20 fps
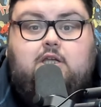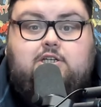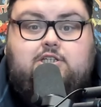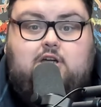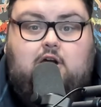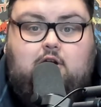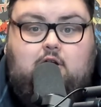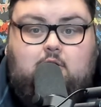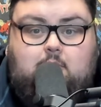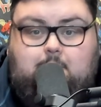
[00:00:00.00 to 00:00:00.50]

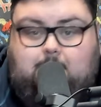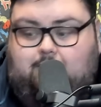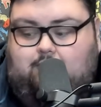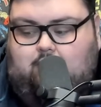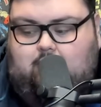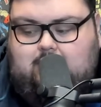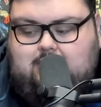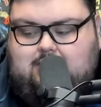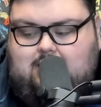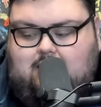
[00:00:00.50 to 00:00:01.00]
Shout out
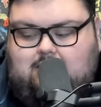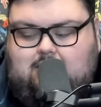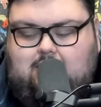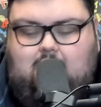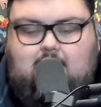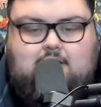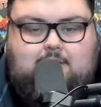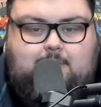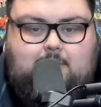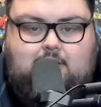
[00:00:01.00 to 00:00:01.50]
before I start
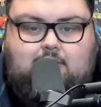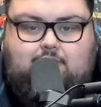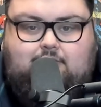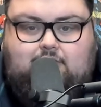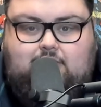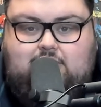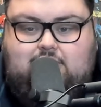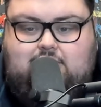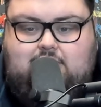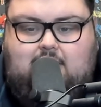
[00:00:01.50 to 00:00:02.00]
it all to my
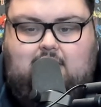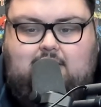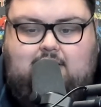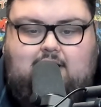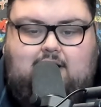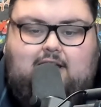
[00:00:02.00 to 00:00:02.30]
good friend Sean